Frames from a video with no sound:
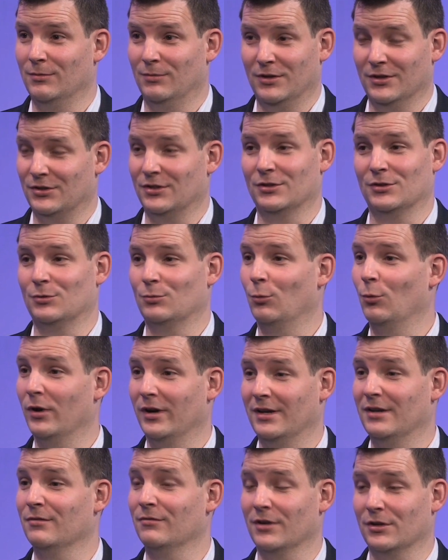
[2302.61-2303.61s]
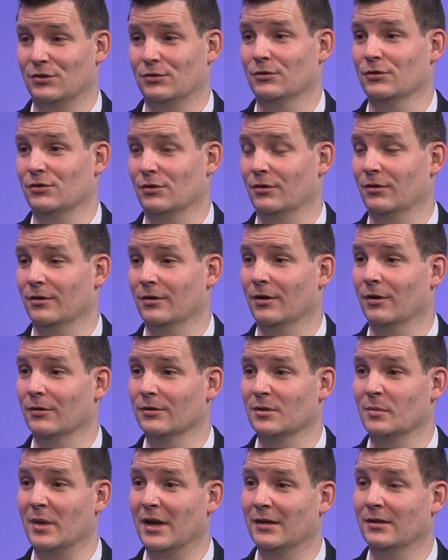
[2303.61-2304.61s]
This is what investors are
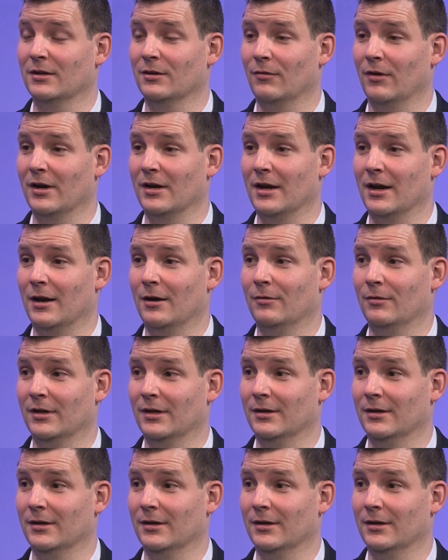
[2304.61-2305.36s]
demanding right now,